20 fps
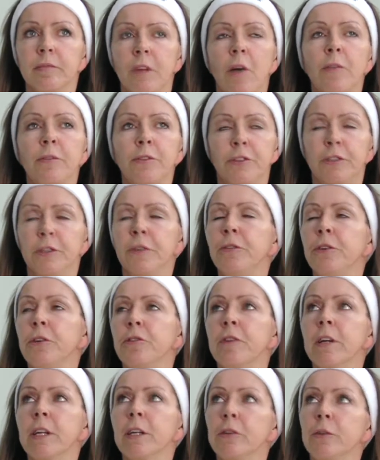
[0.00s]
Obviously a few
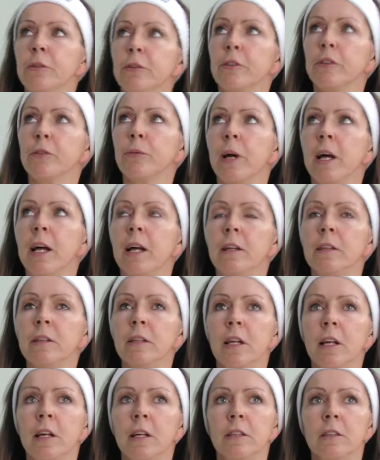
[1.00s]
wrinkles as well,
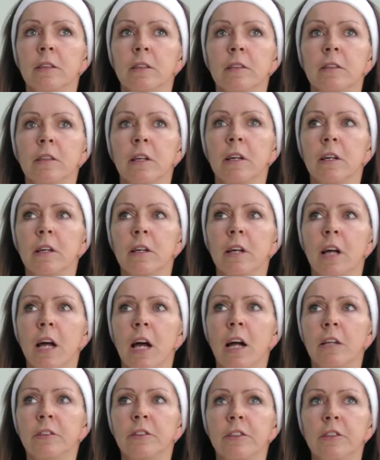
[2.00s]
and
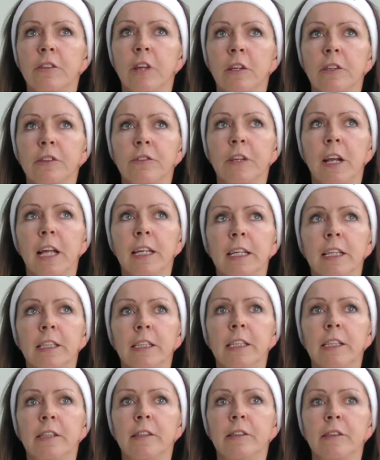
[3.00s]
I just feel like it
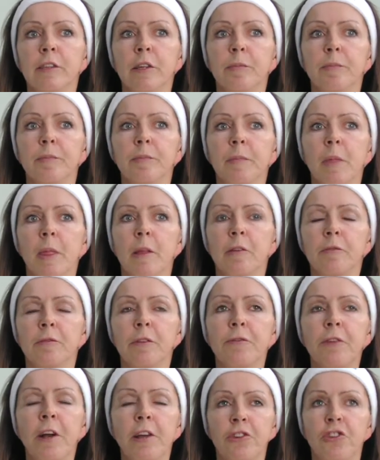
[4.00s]
needs some
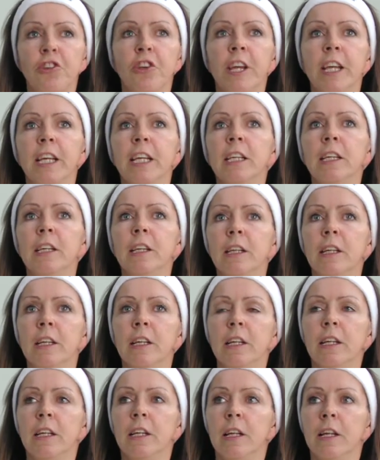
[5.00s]
refreshing.
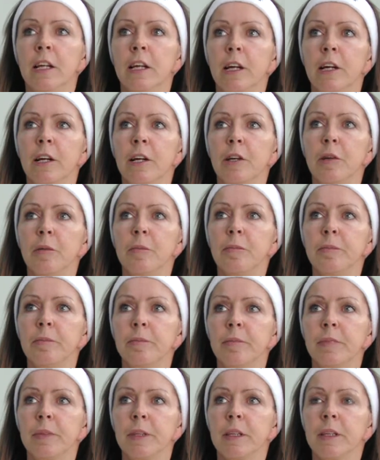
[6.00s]

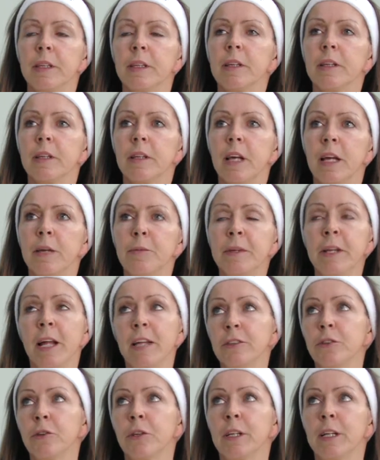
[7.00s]
It'd be
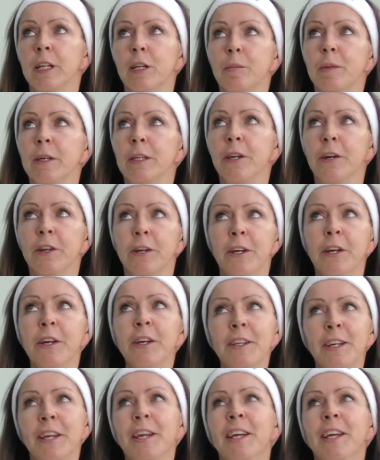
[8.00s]
nice to look a little bit younger.